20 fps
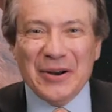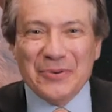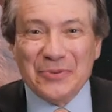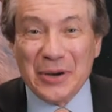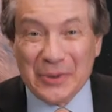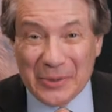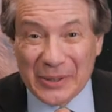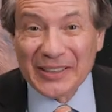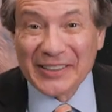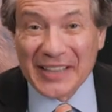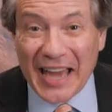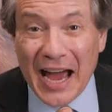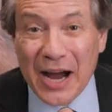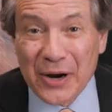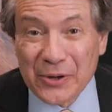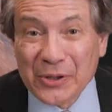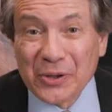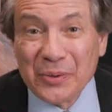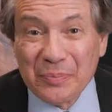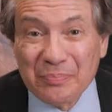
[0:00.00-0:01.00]
We will
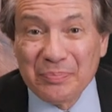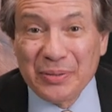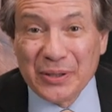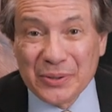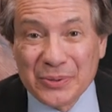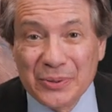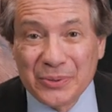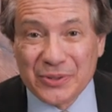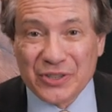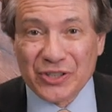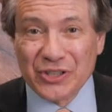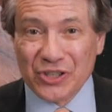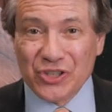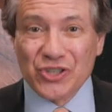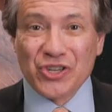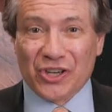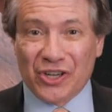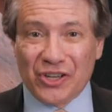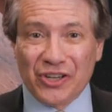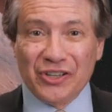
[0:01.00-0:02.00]
now compute the
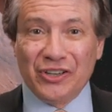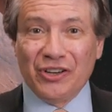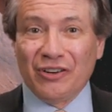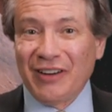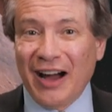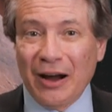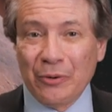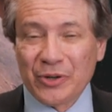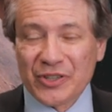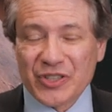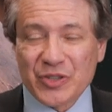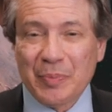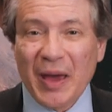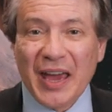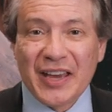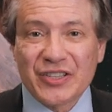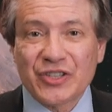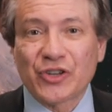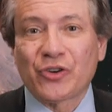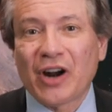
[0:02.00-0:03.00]
journey of our
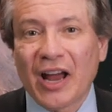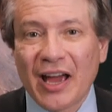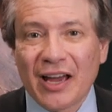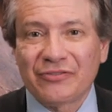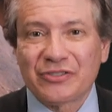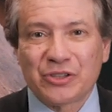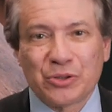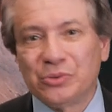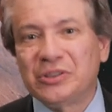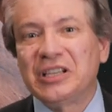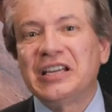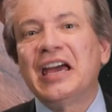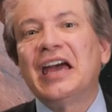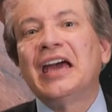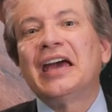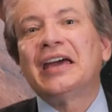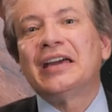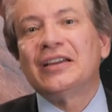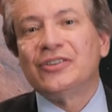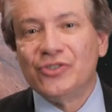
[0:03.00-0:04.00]
spacecraft to the
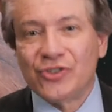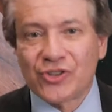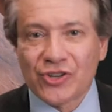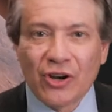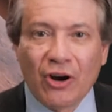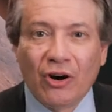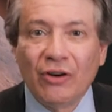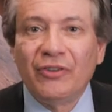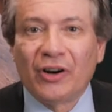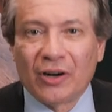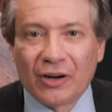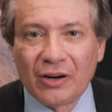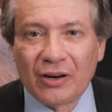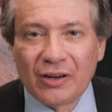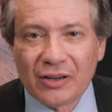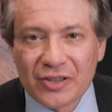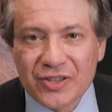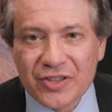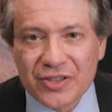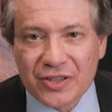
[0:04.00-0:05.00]
edge of
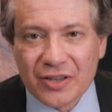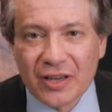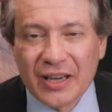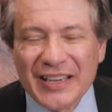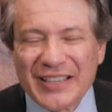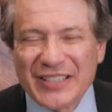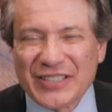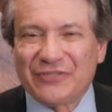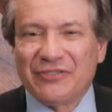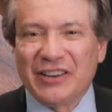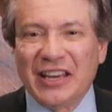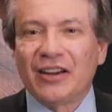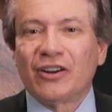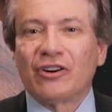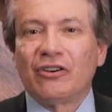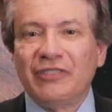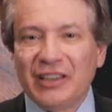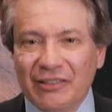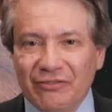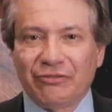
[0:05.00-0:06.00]
Earth's
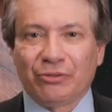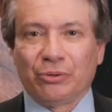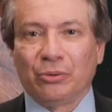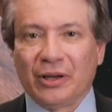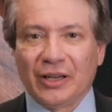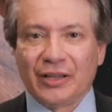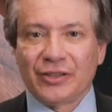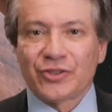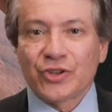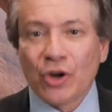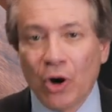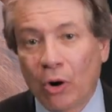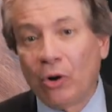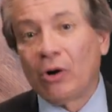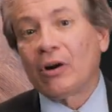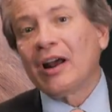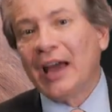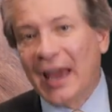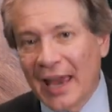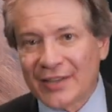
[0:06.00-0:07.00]
sphere of influence,
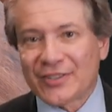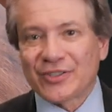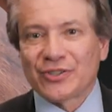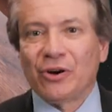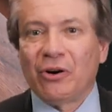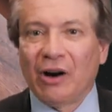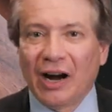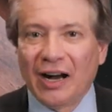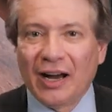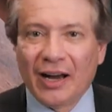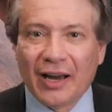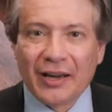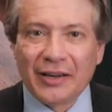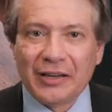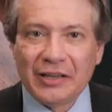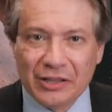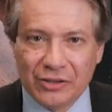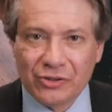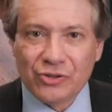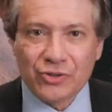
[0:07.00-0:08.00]
or S O
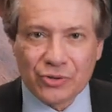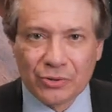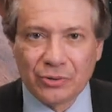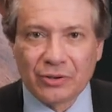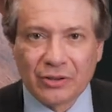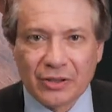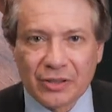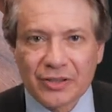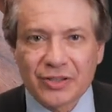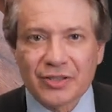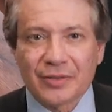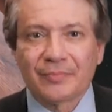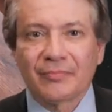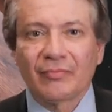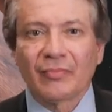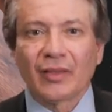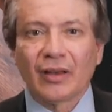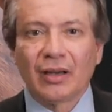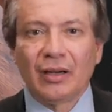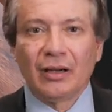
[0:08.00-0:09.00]
I in short.
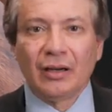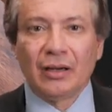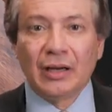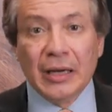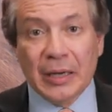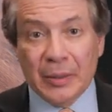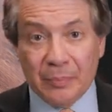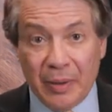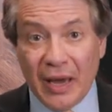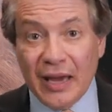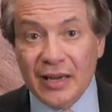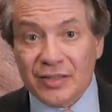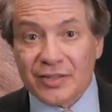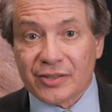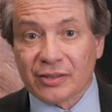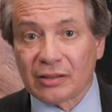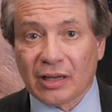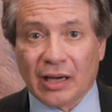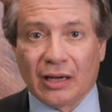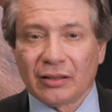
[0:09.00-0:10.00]

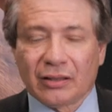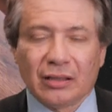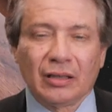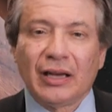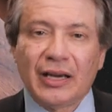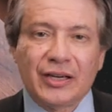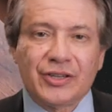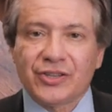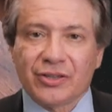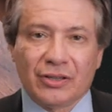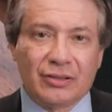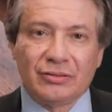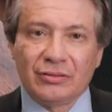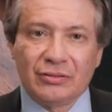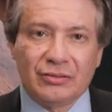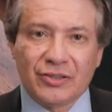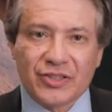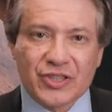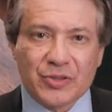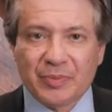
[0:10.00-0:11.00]
Based on
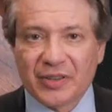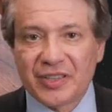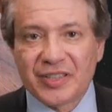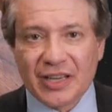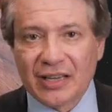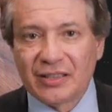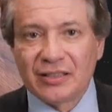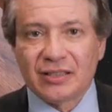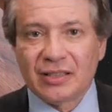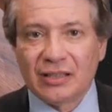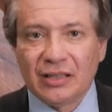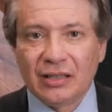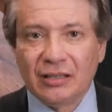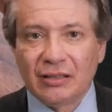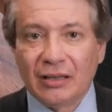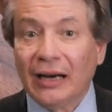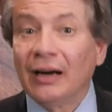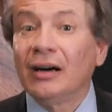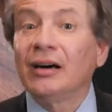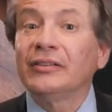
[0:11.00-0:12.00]
calculations presented
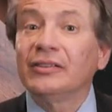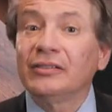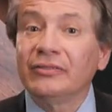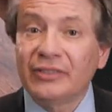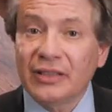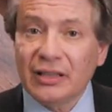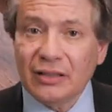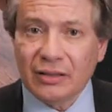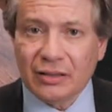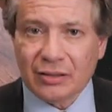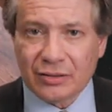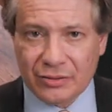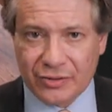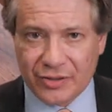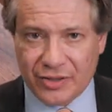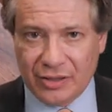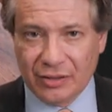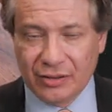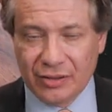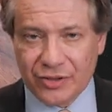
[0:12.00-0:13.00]
in other
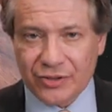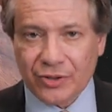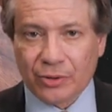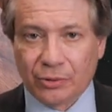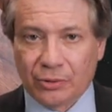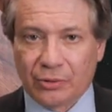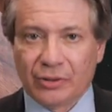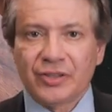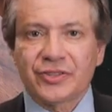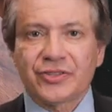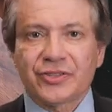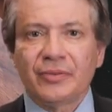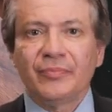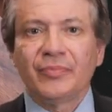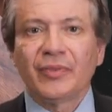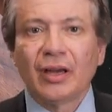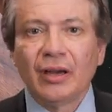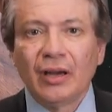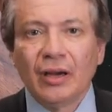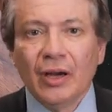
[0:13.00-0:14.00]
videos in this course,
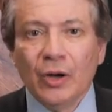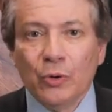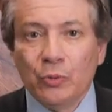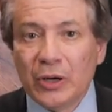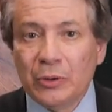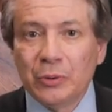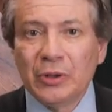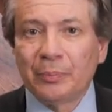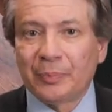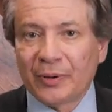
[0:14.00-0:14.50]
we will